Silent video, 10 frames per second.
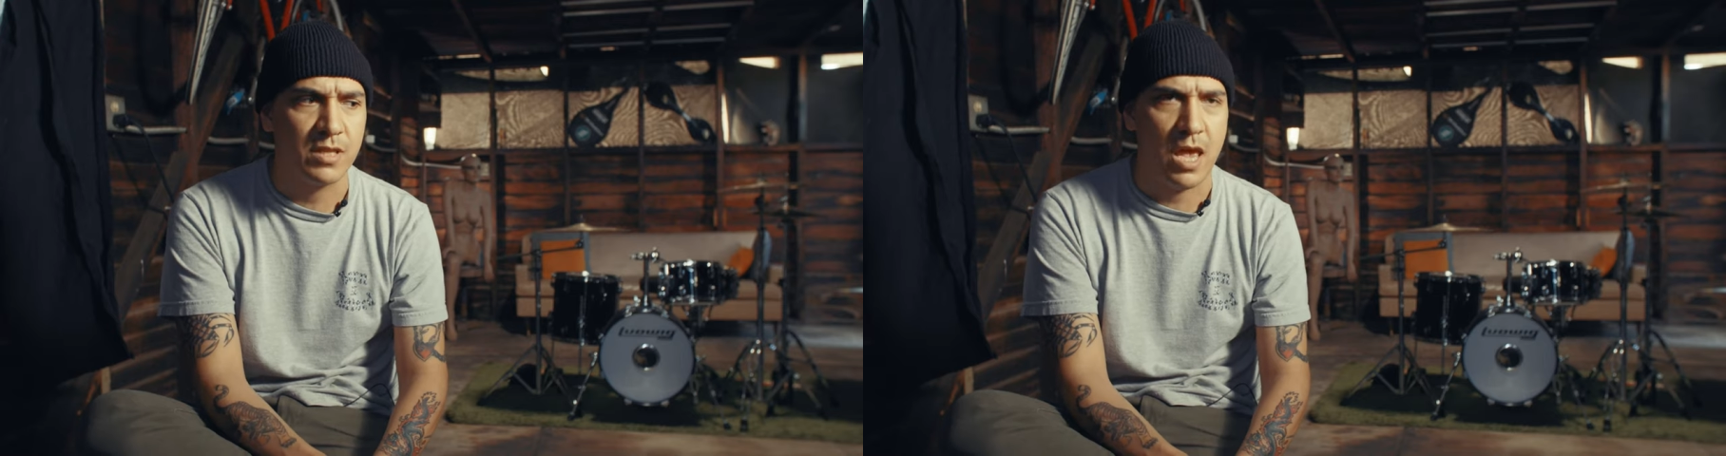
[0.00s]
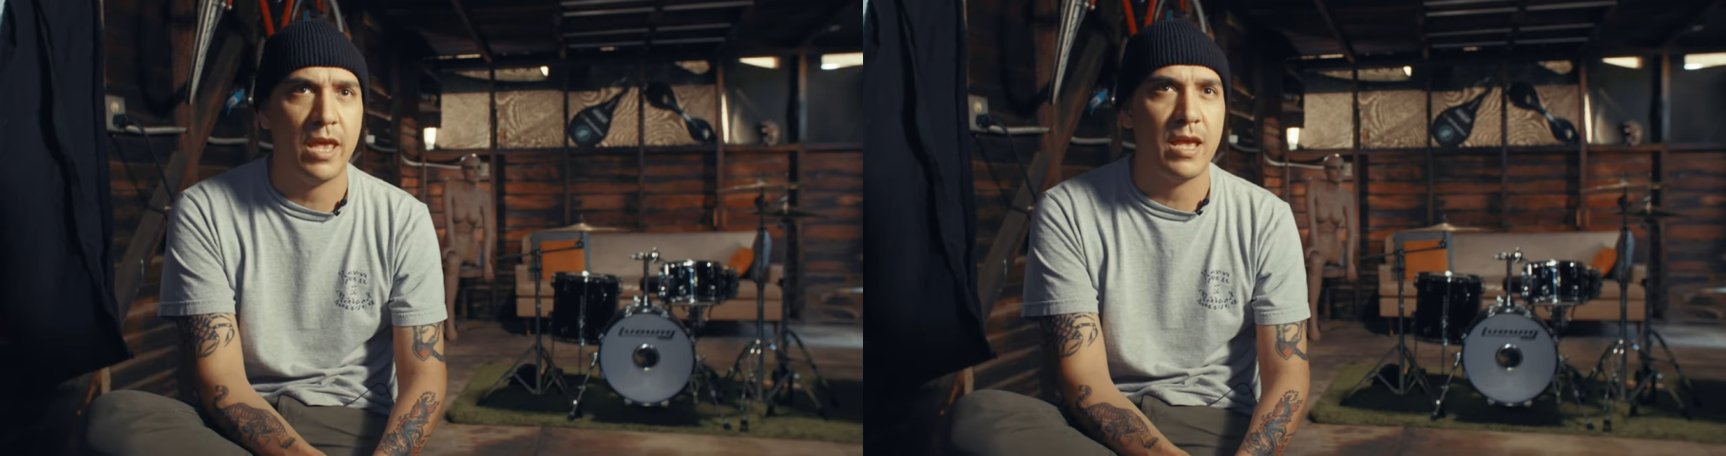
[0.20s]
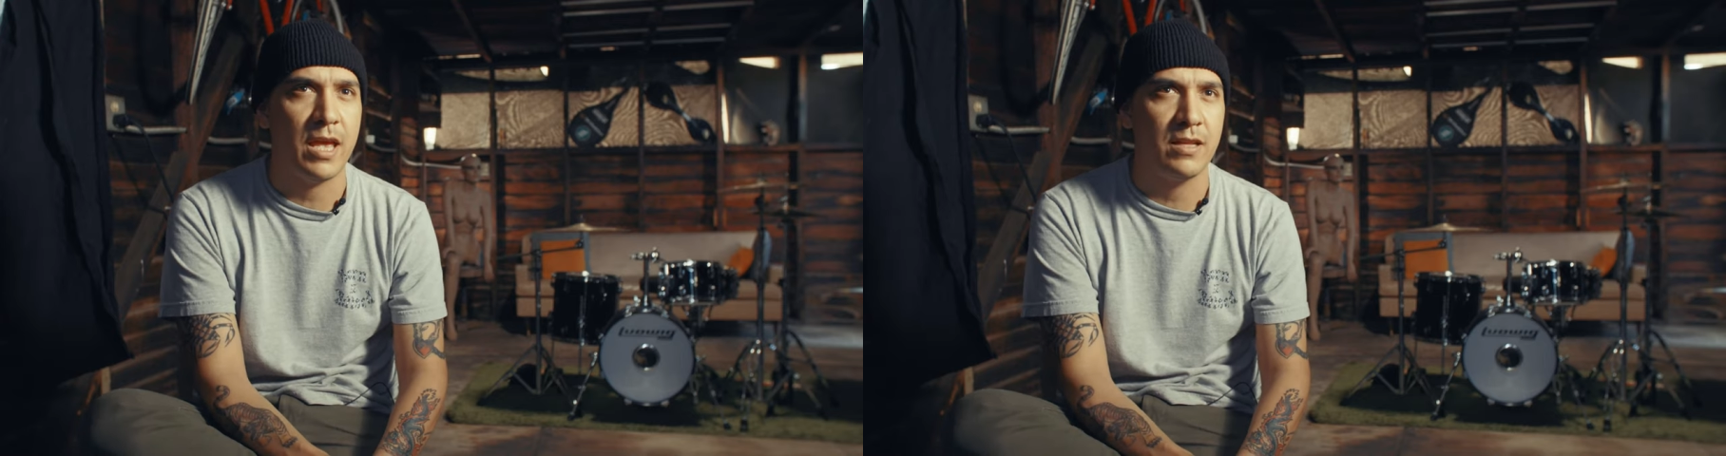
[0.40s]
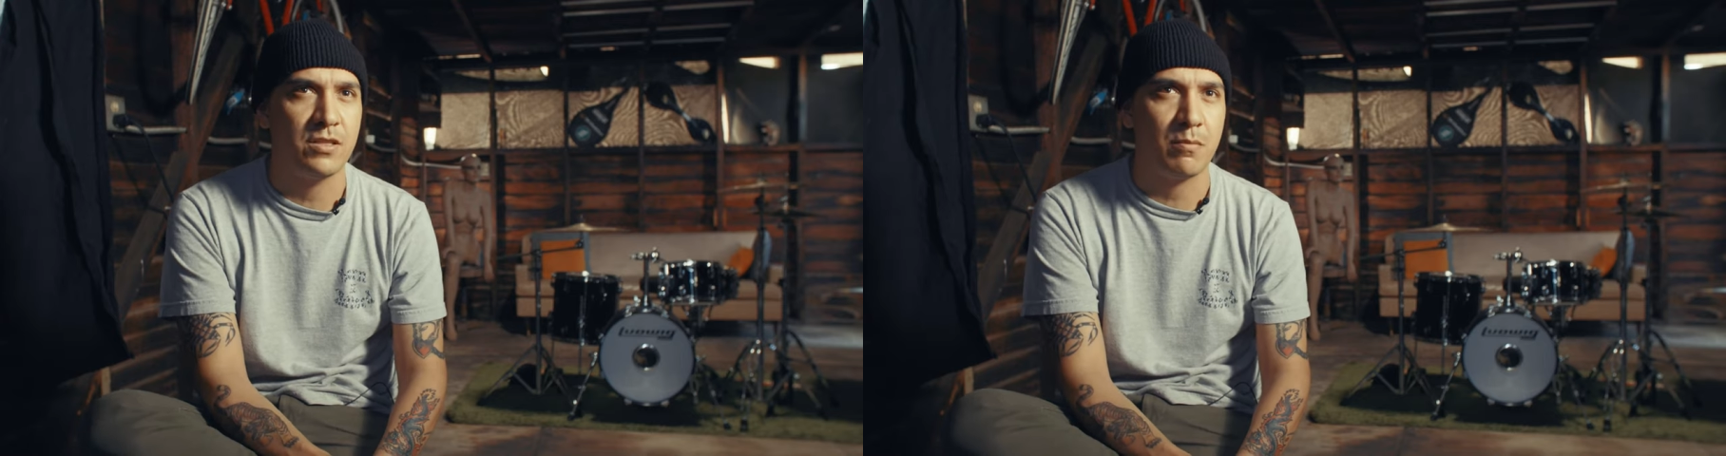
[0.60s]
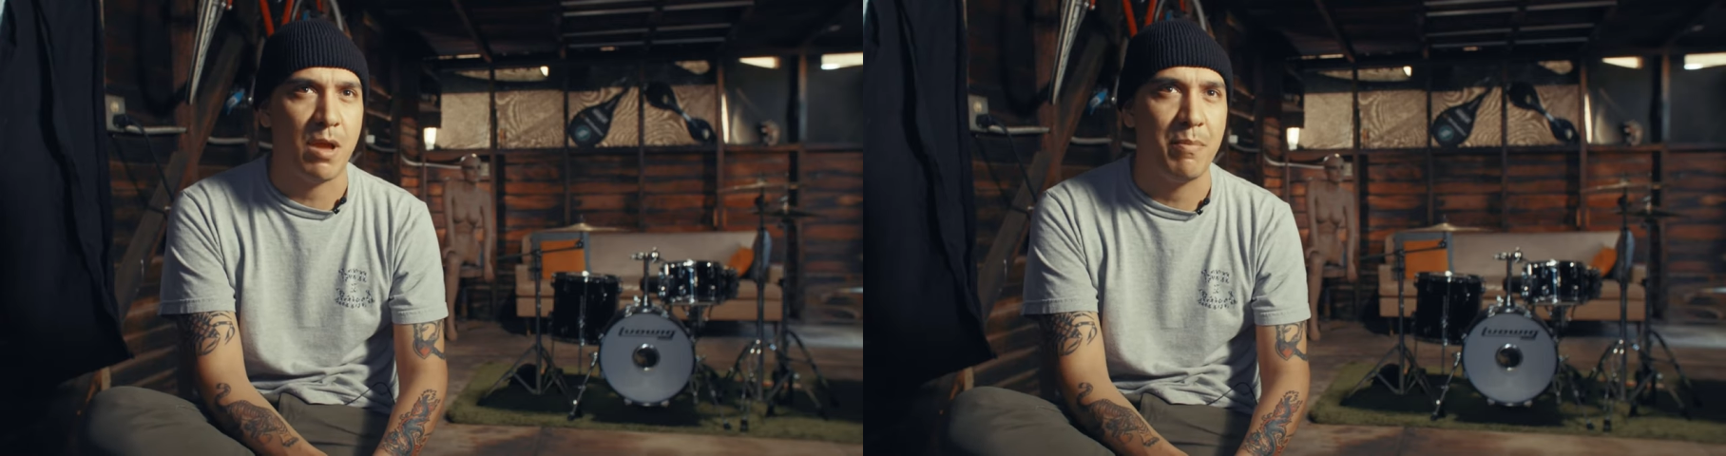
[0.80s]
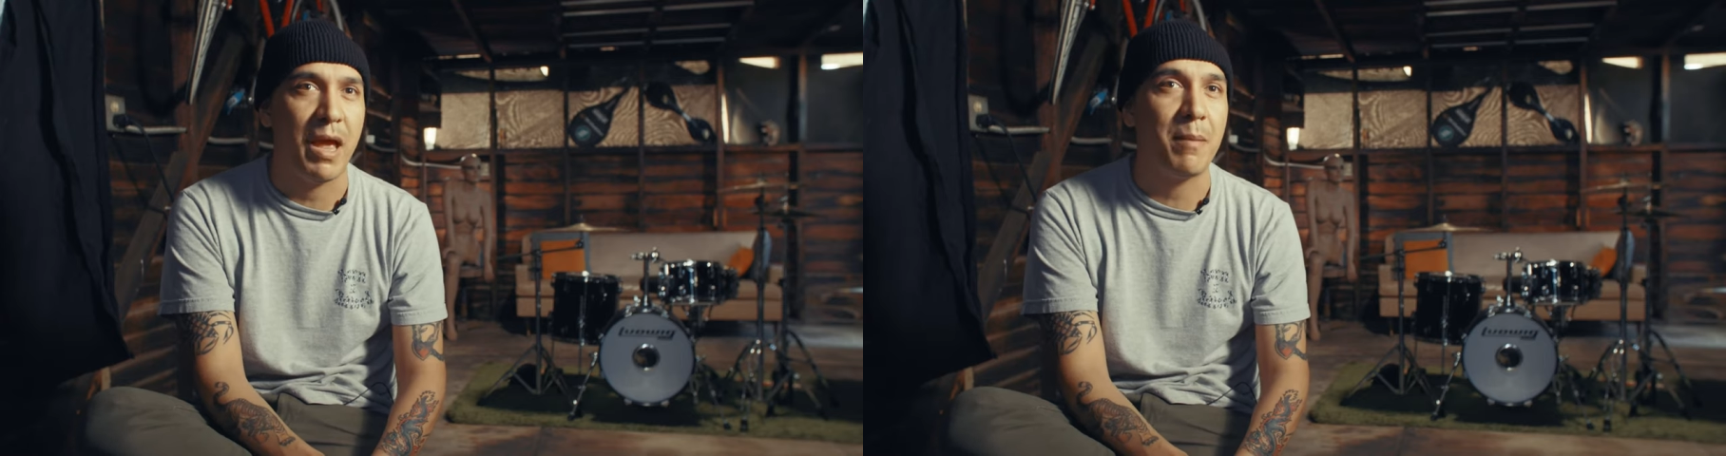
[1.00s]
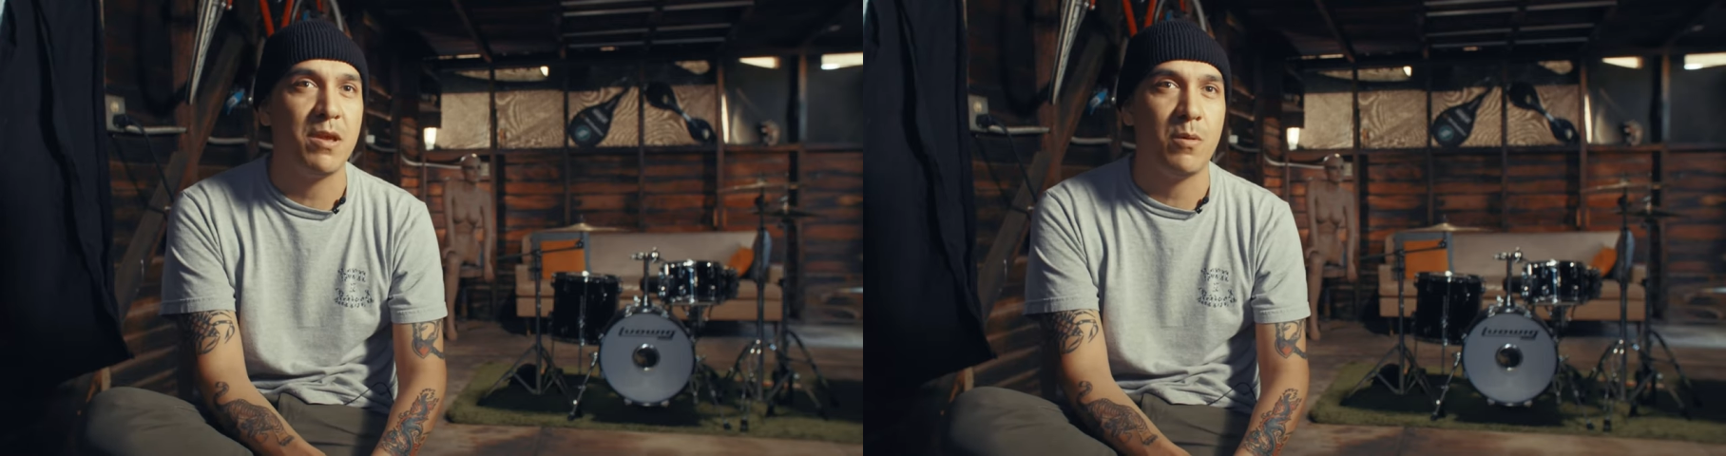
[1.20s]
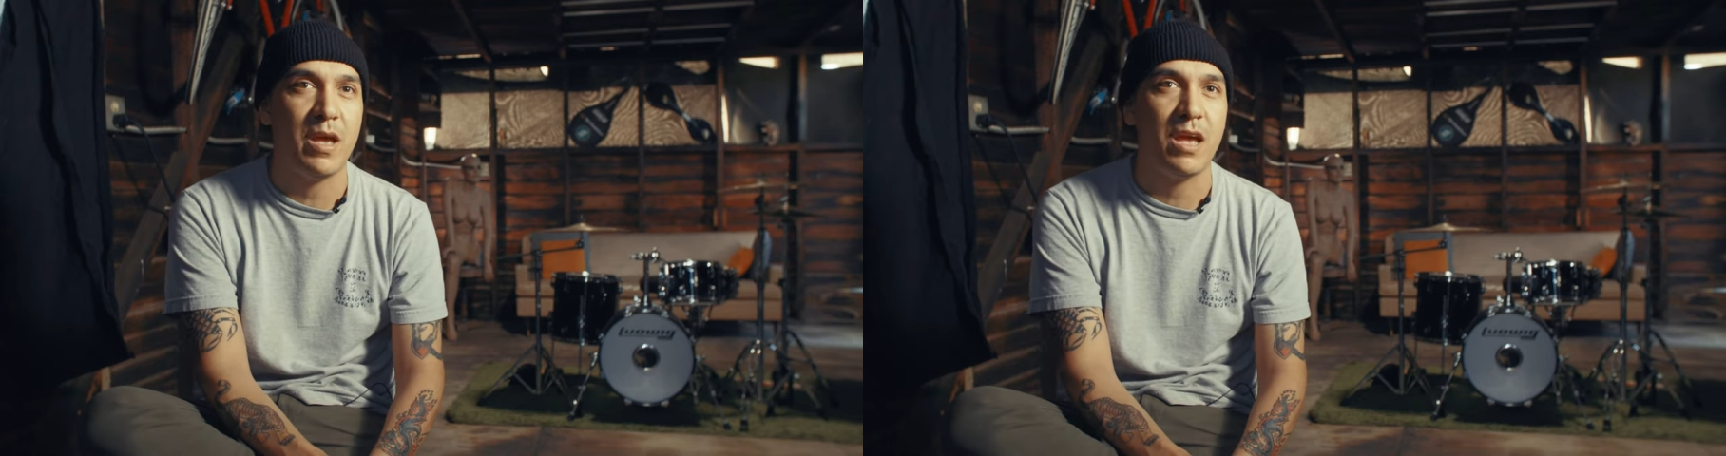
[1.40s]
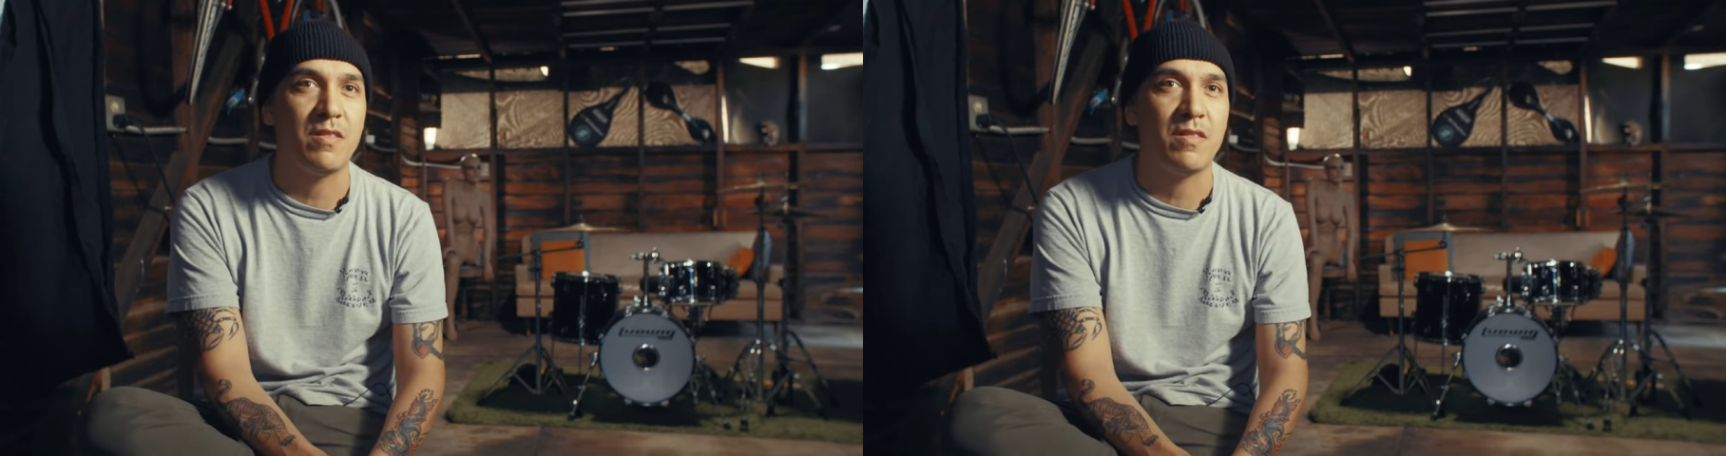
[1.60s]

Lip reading: KKK Took My Baby Away.